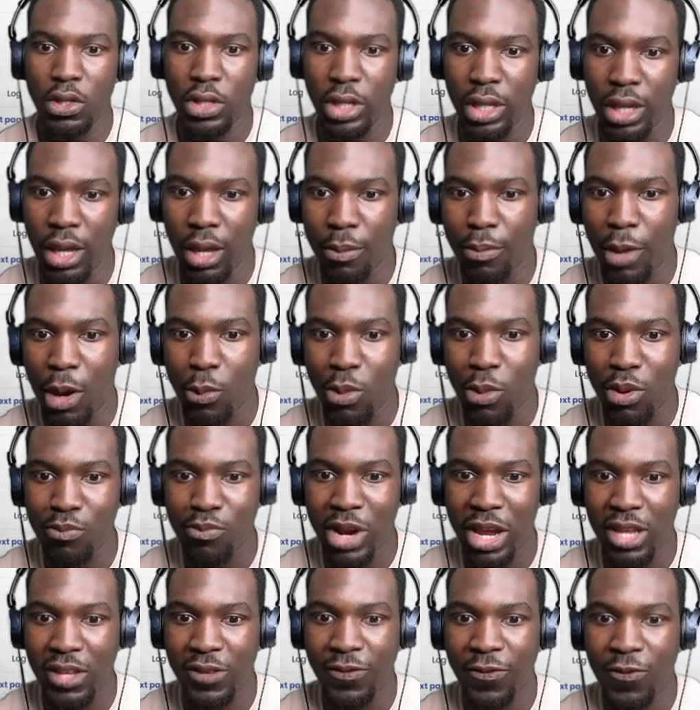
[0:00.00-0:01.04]
So yeah, my win
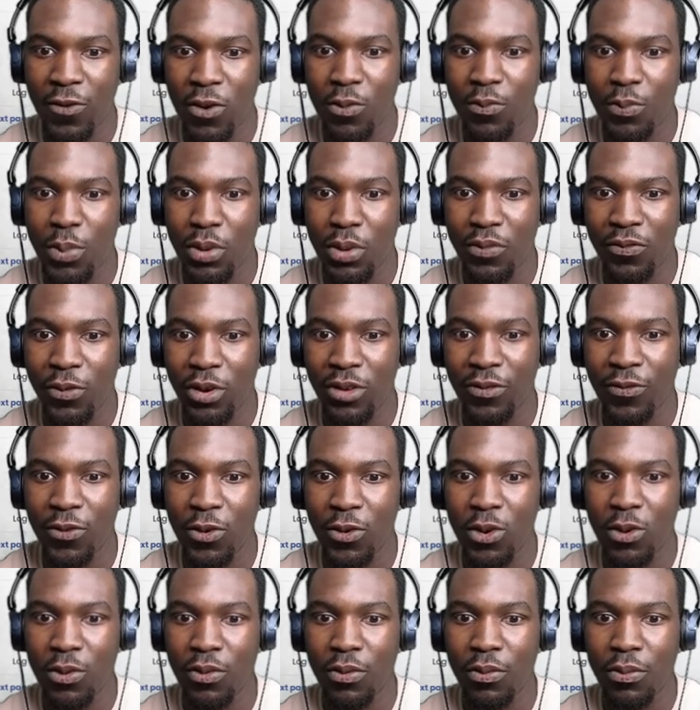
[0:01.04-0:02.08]
rate is
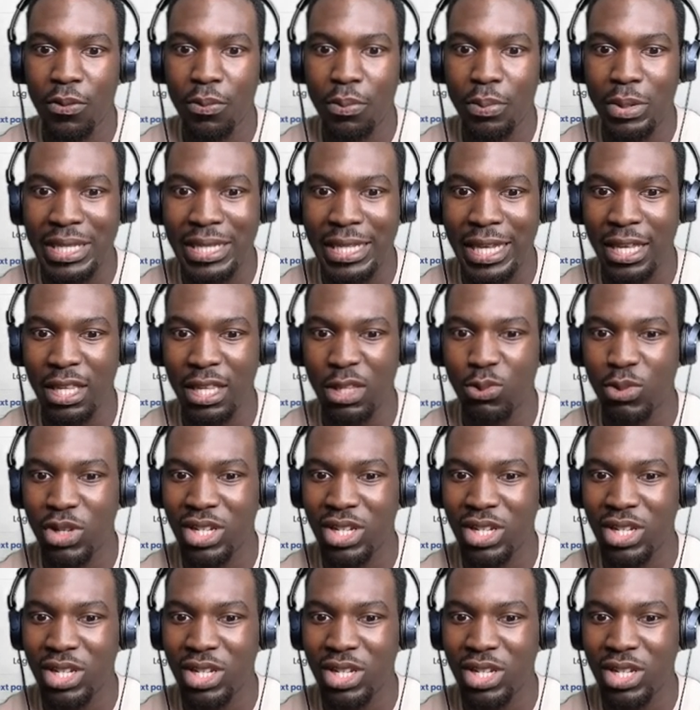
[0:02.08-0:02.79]
44%,